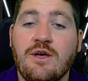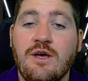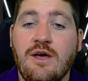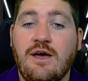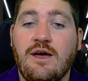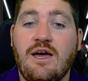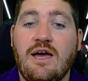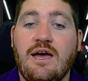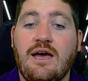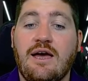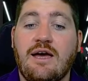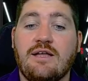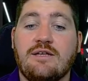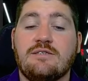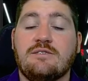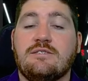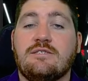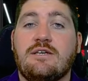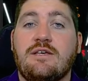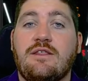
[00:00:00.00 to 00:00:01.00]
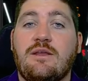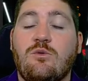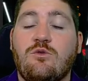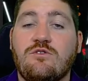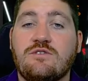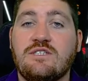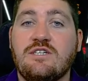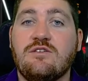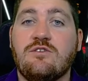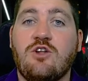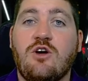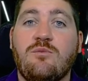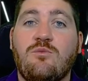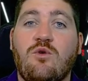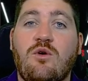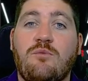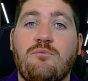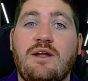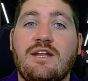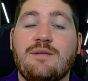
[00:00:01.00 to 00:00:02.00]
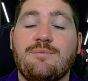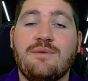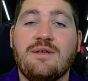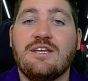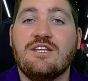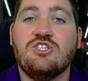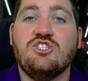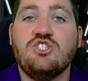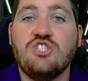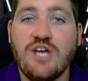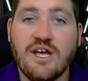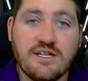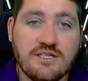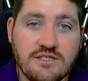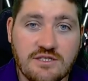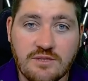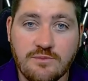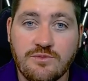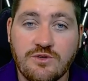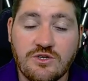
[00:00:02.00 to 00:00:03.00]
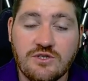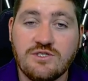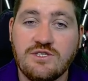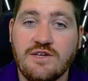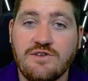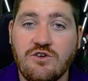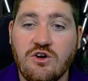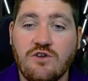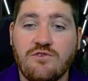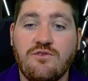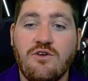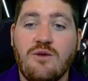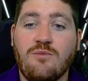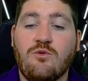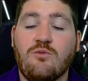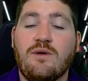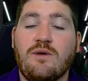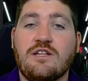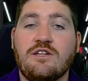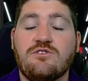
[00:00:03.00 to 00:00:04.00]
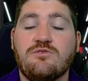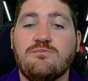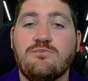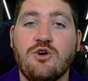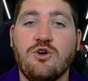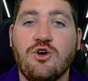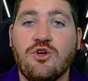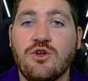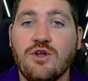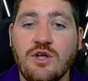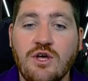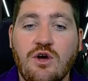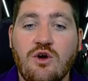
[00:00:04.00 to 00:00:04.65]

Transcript: and they would have seen a lot more money being injected in because they've got far more money to burn.